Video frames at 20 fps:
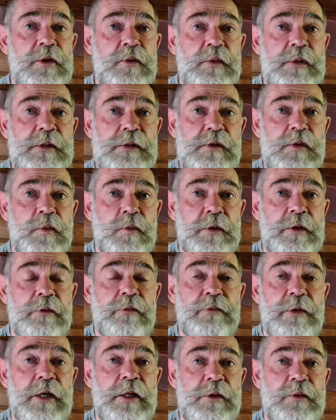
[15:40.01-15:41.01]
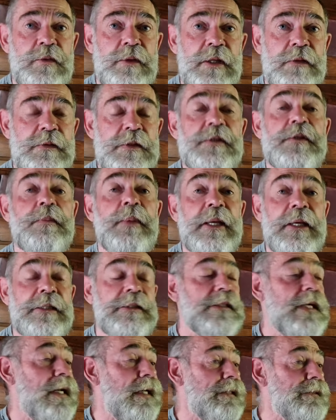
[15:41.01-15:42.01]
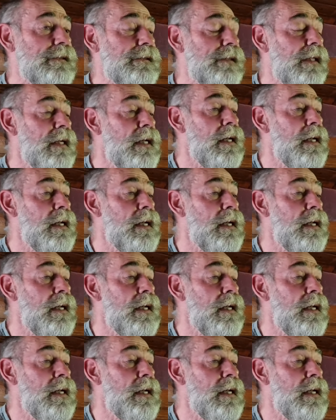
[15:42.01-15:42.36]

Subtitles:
the historical value that this place has.